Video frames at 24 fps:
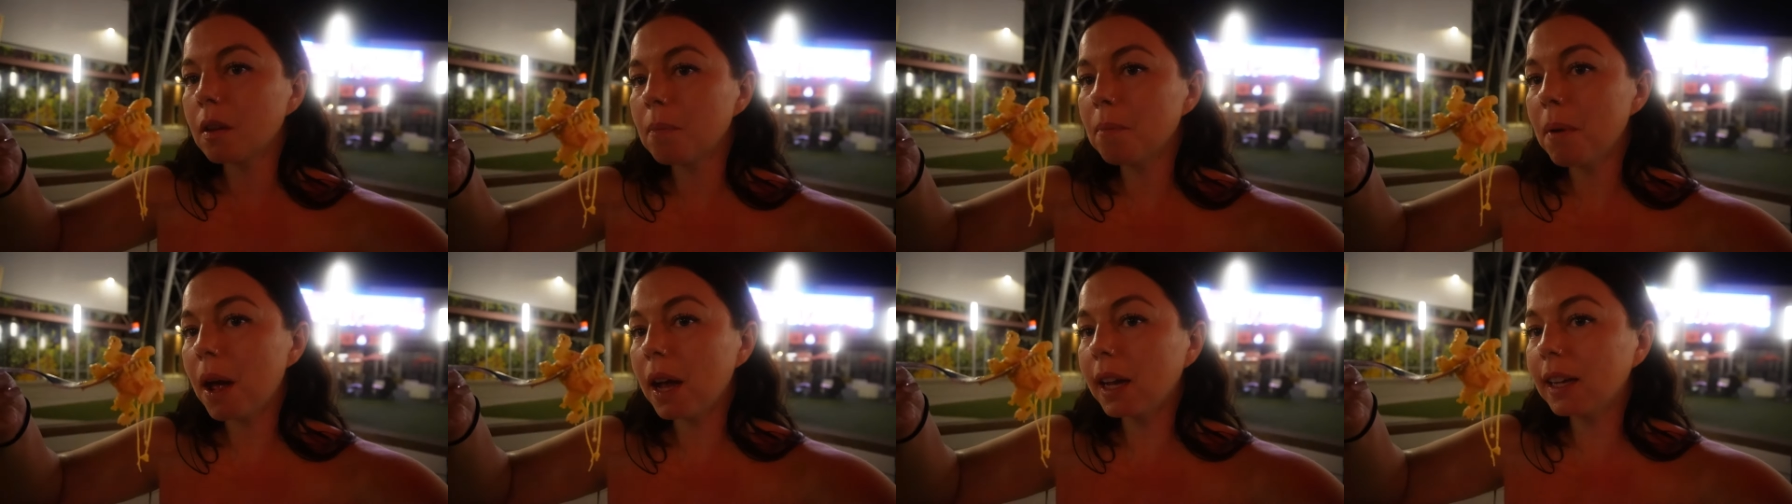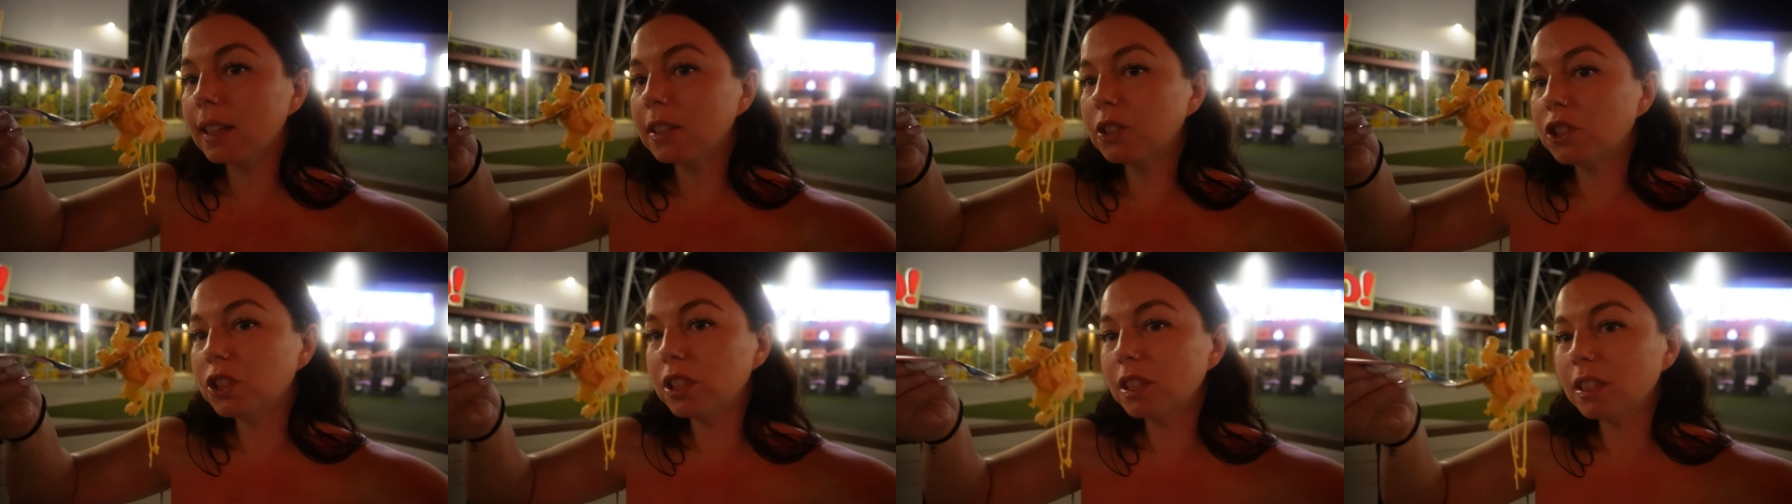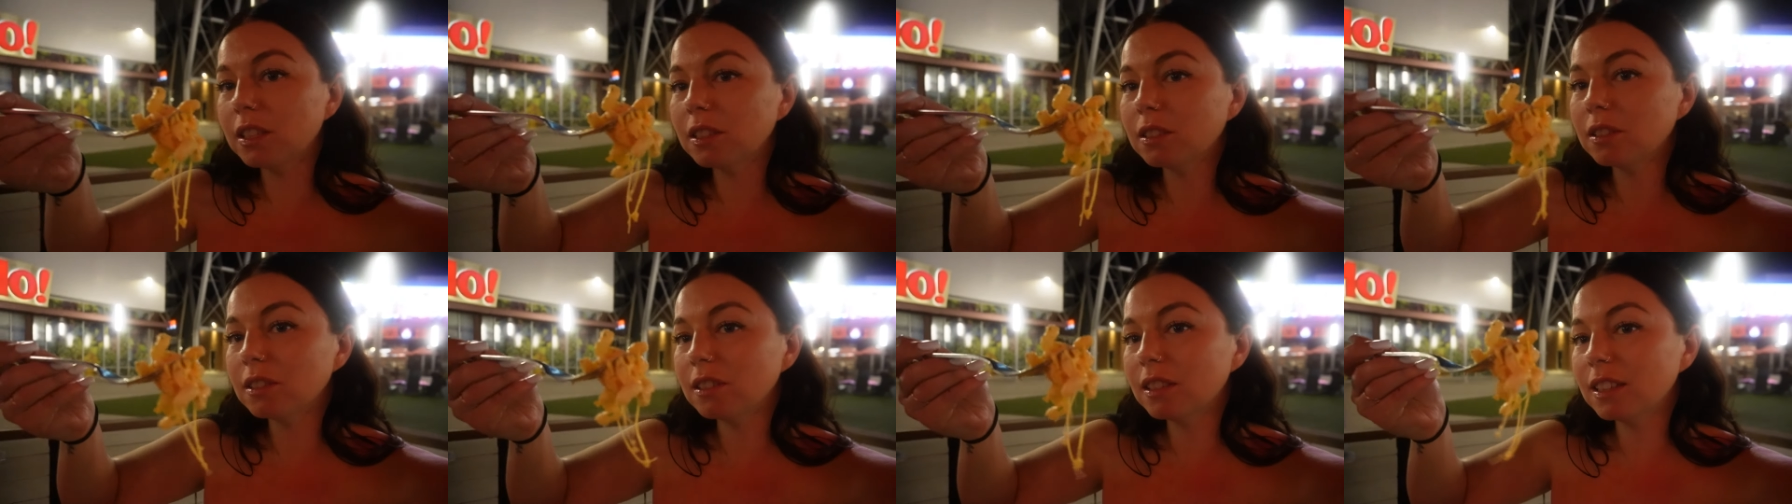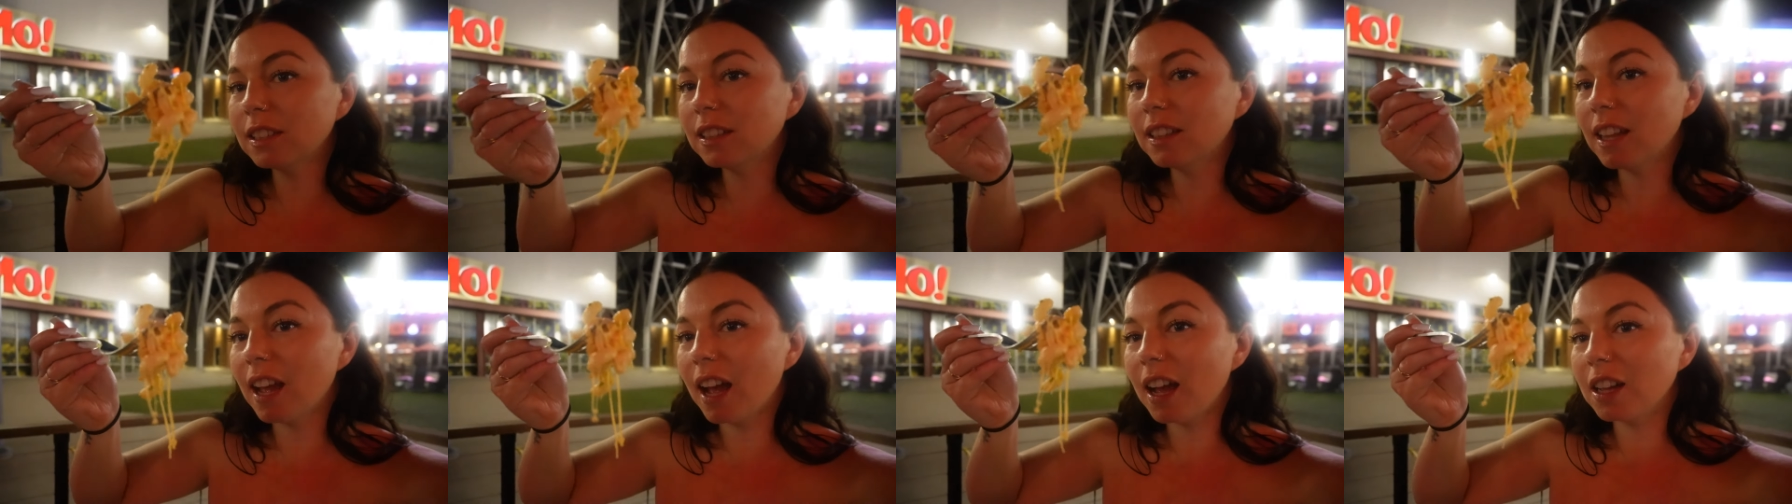Mac and cheese. Look
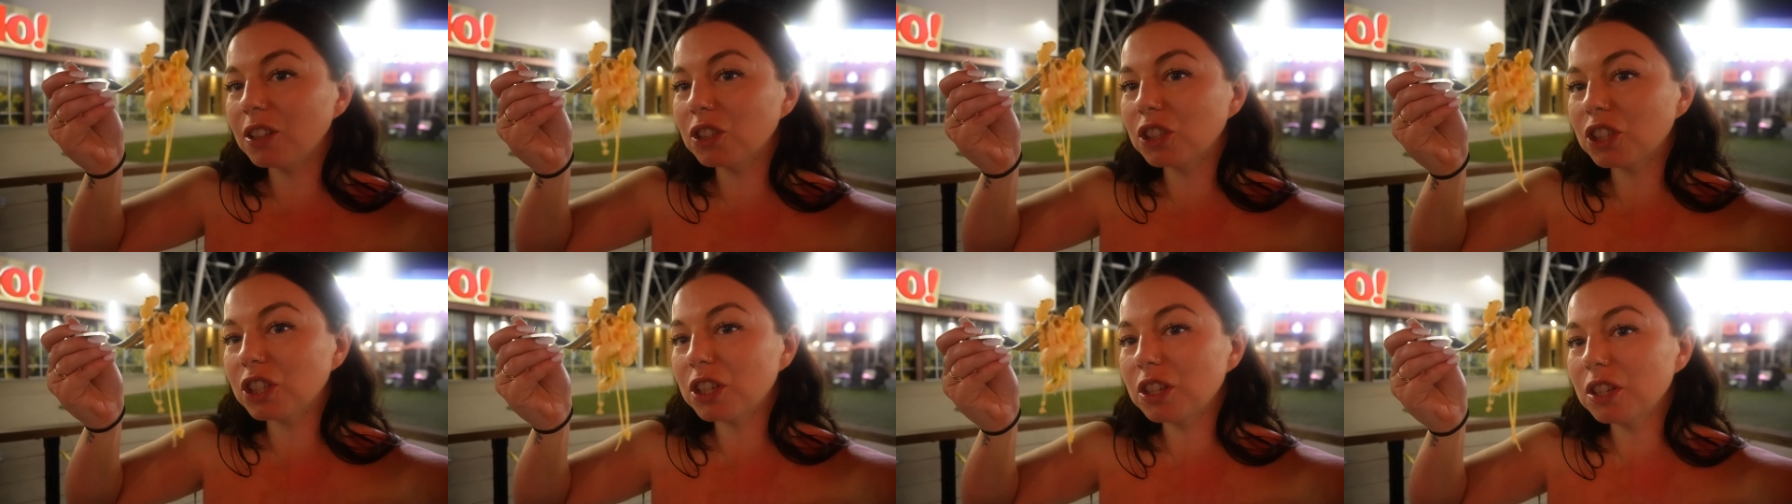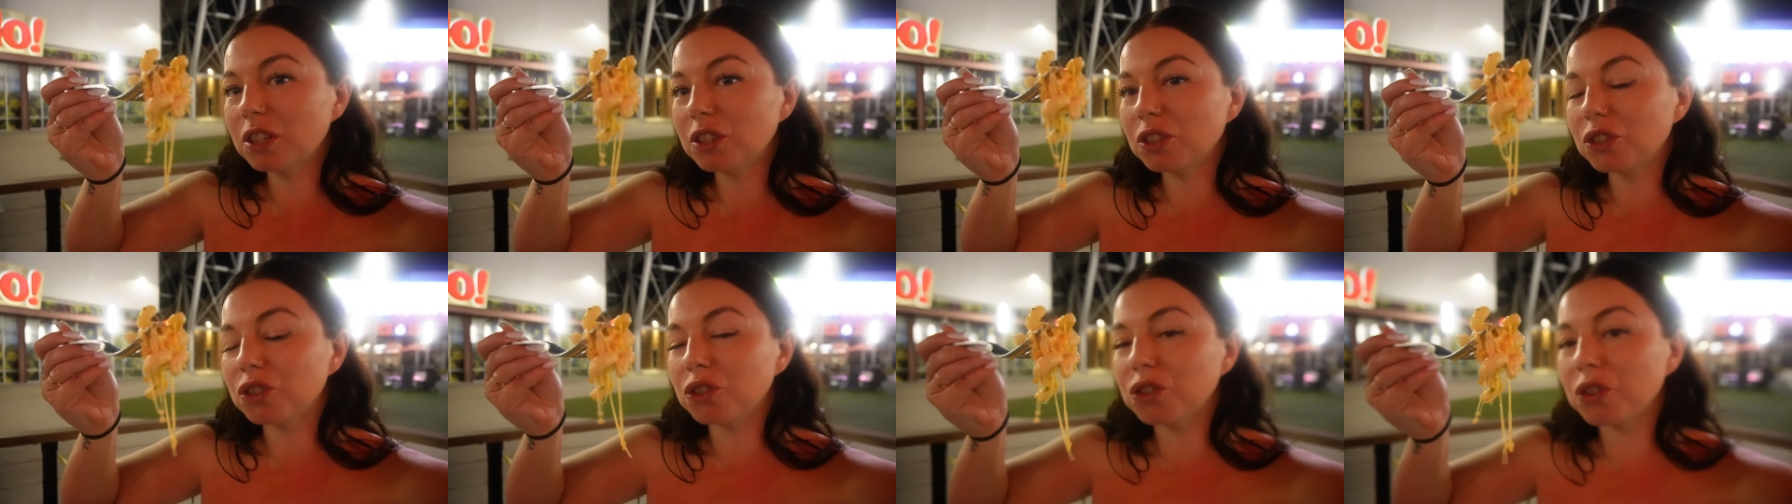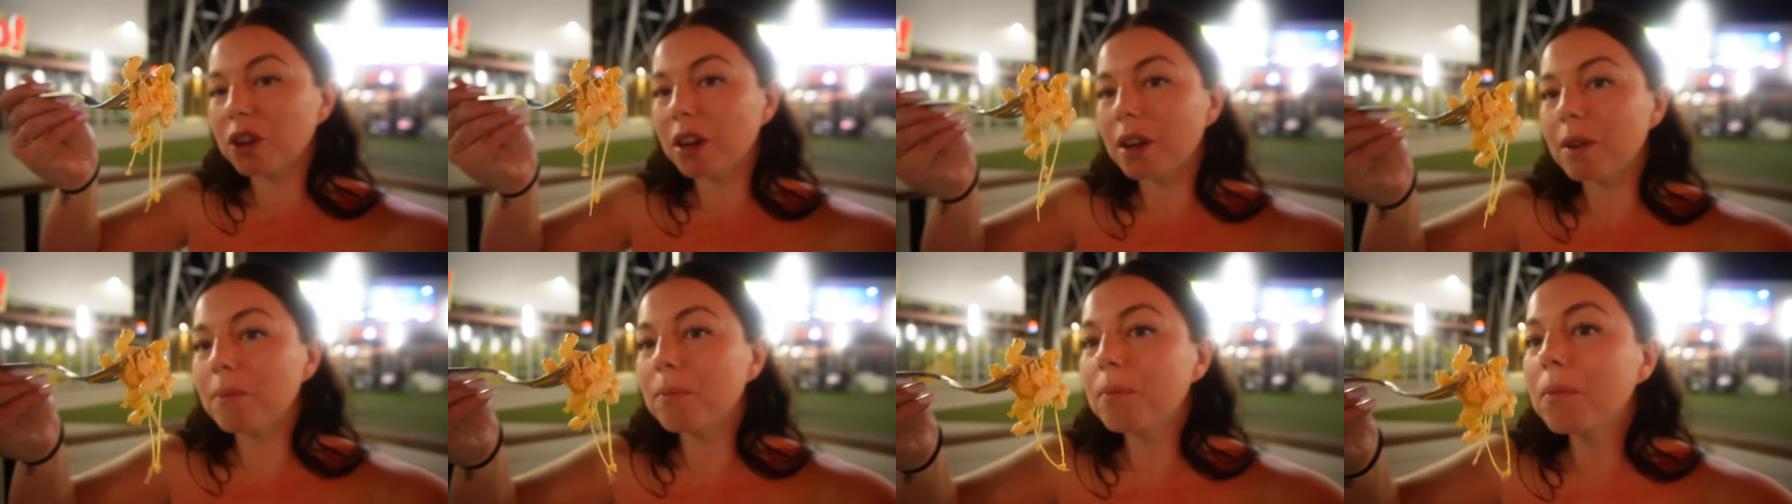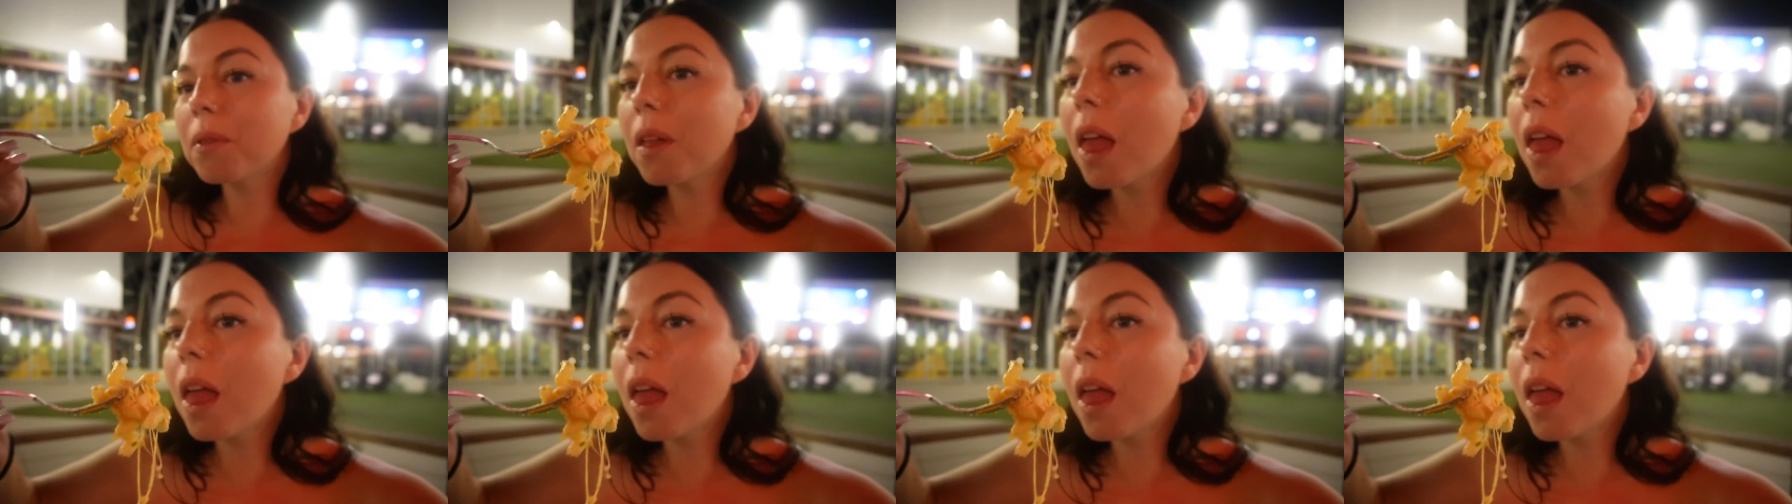at that cheese drip.